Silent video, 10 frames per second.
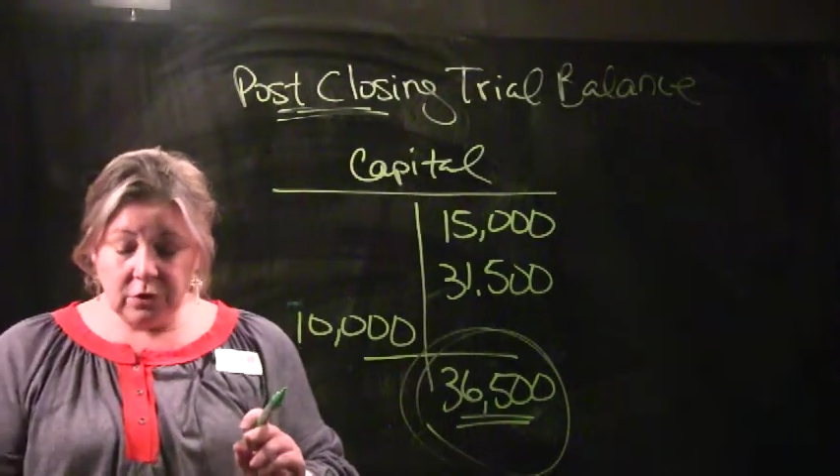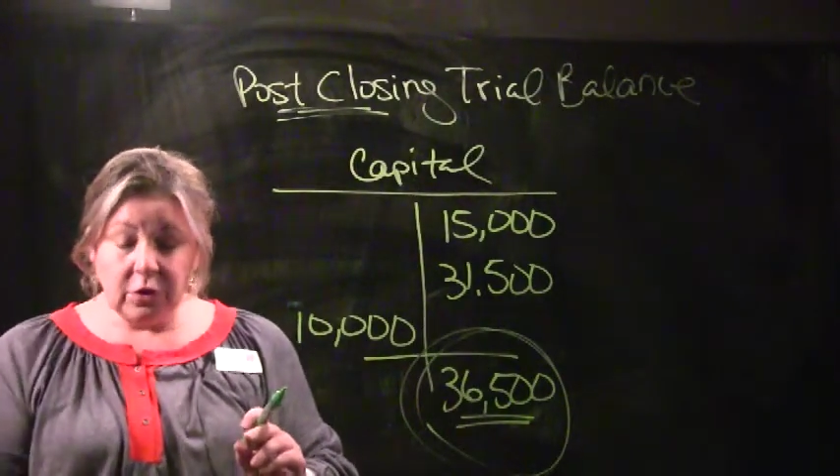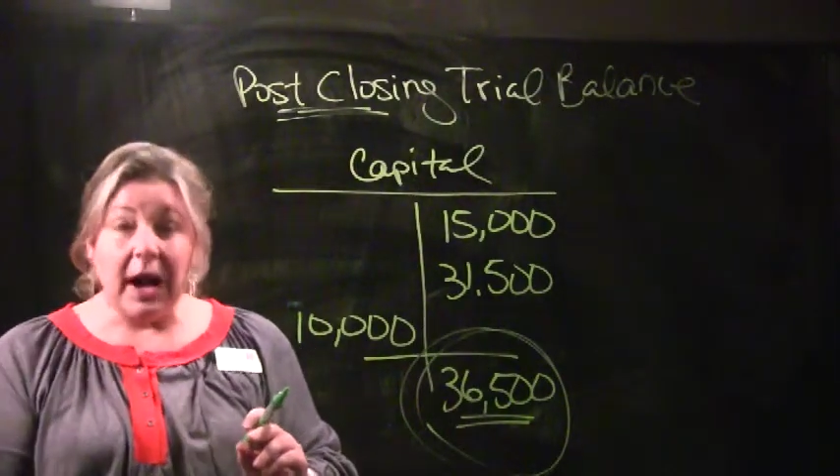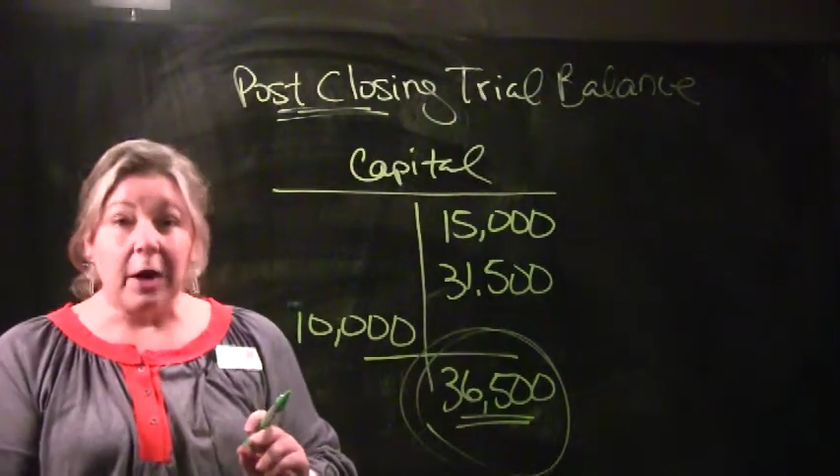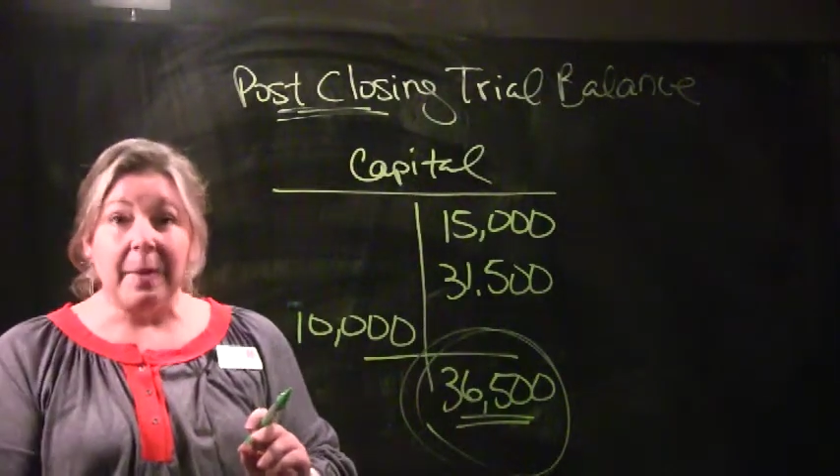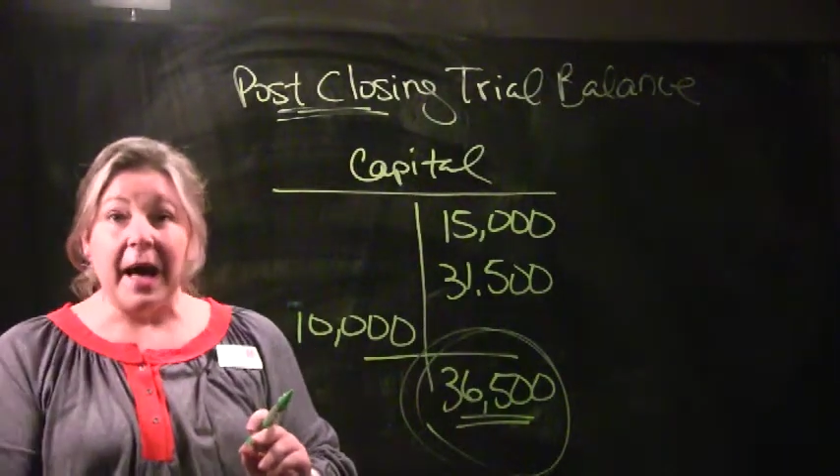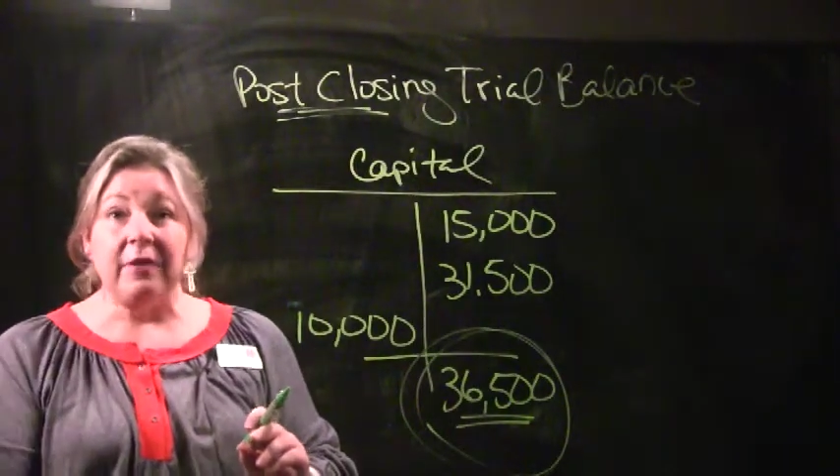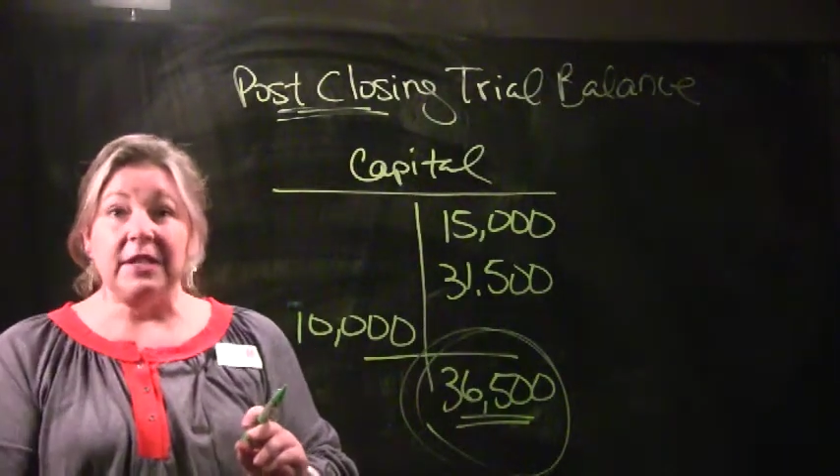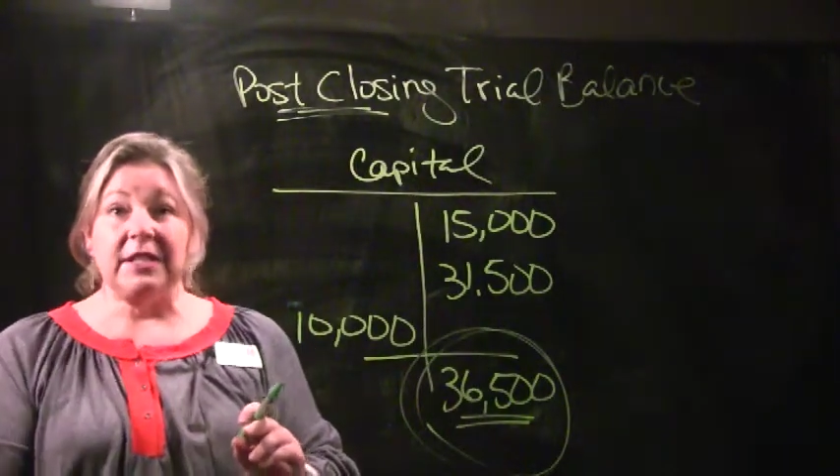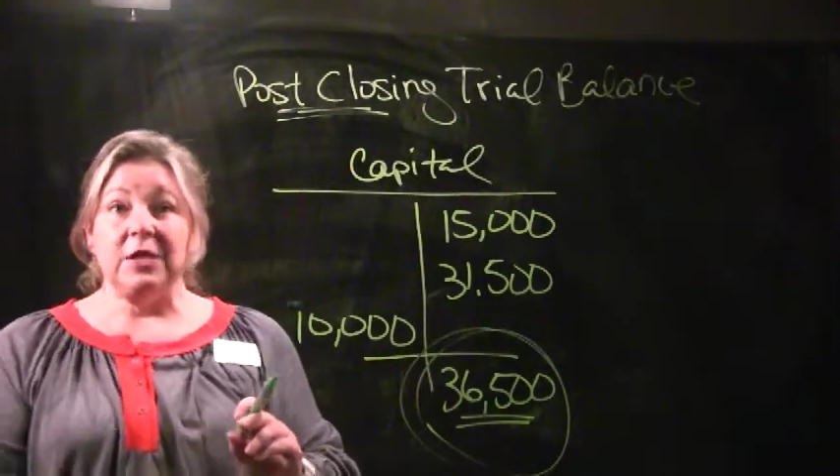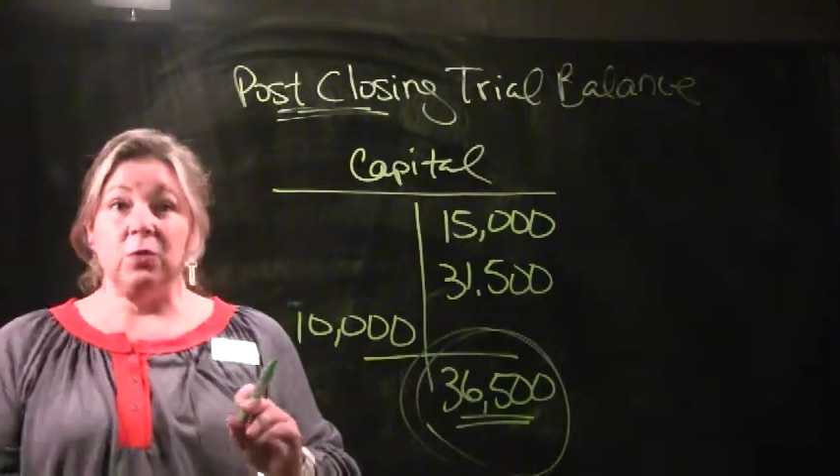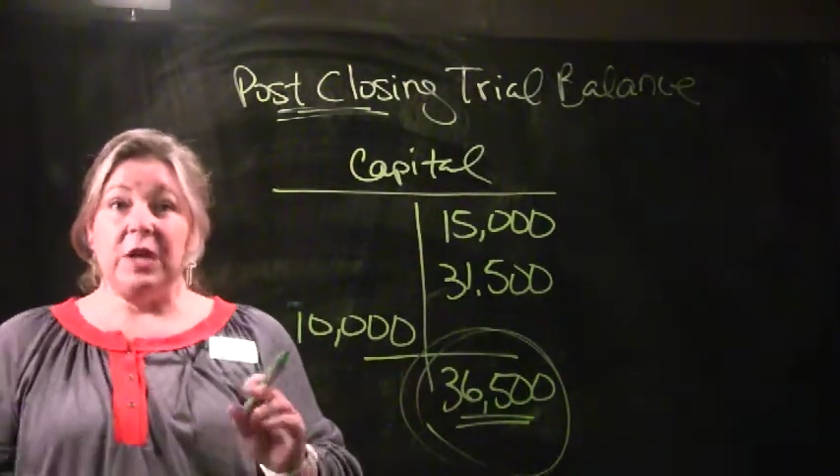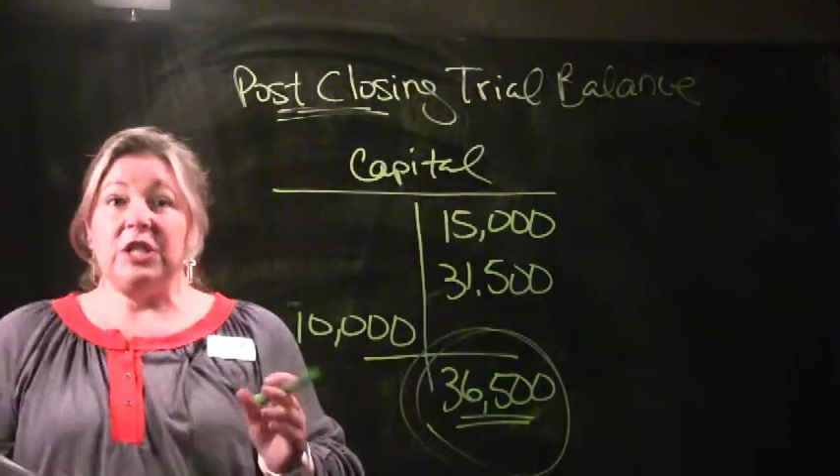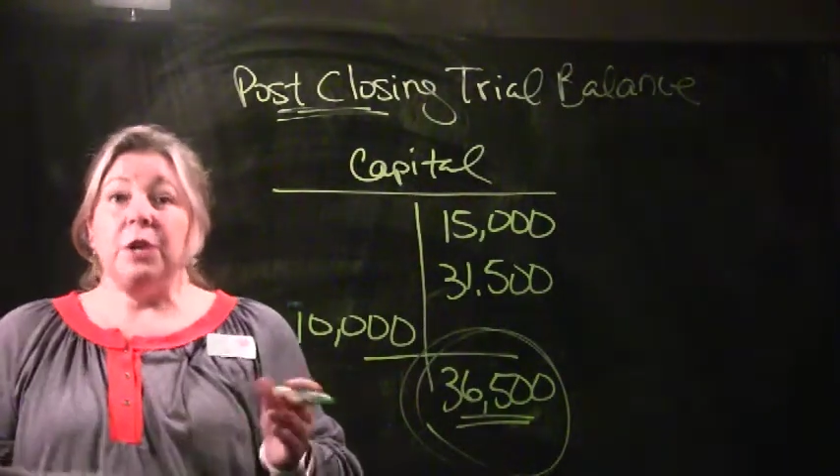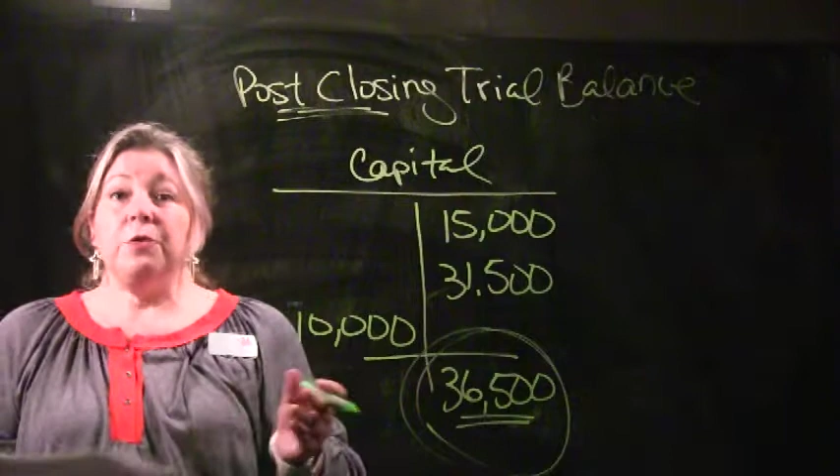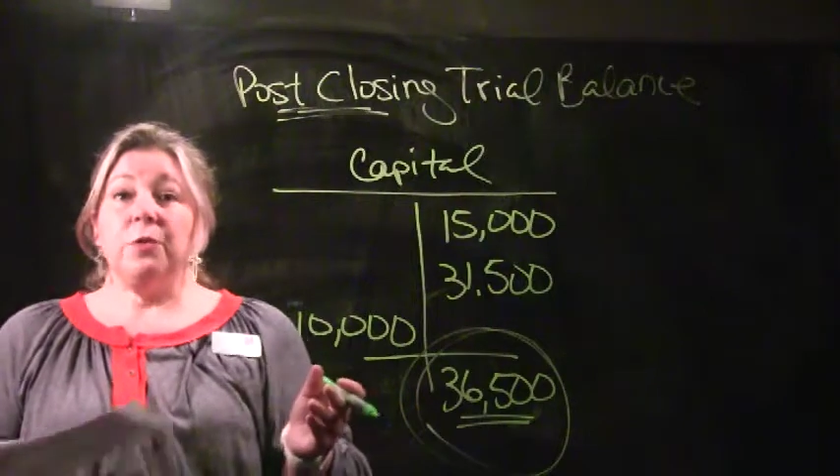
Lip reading: trial balances, we do